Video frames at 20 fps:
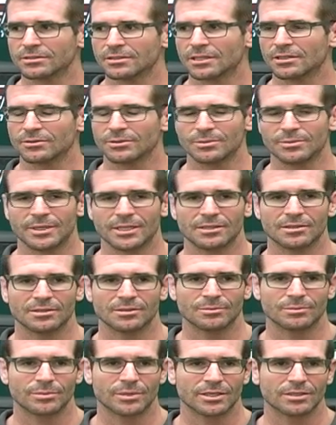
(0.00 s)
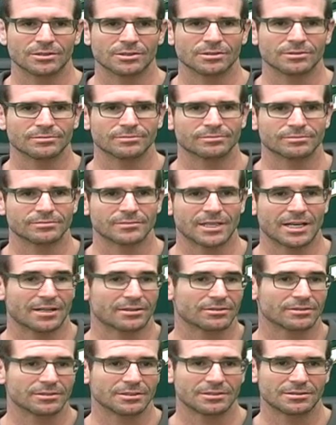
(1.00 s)
not only made them better
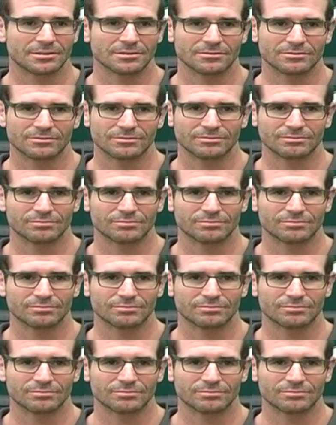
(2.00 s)
athletes and